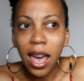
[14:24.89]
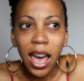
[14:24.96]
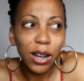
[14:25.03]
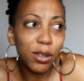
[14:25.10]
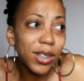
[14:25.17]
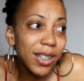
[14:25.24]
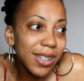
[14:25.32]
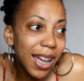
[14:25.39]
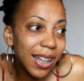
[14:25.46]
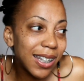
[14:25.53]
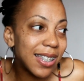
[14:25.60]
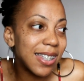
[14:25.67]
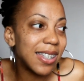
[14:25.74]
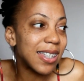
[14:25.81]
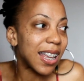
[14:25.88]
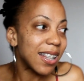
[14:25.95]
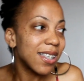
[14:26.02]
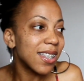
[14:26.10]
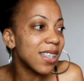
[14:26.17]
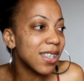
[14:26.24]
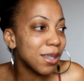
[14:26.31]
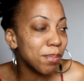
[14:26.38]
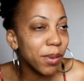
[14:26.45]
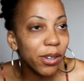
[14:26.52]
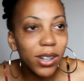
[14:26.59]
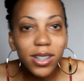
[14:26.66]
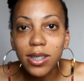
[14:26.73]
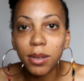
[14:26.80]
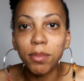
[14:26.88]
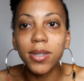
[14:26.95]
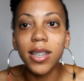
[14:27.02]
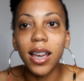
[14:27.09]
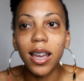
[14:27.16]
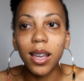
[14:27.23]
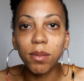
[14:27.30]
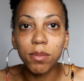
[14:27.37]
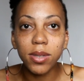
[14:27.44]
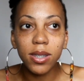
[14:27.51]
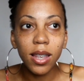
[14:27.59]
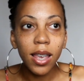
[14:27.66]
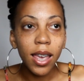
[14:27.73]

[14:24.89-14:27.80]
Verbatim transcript: I don't exactly sense his spirit sometimes,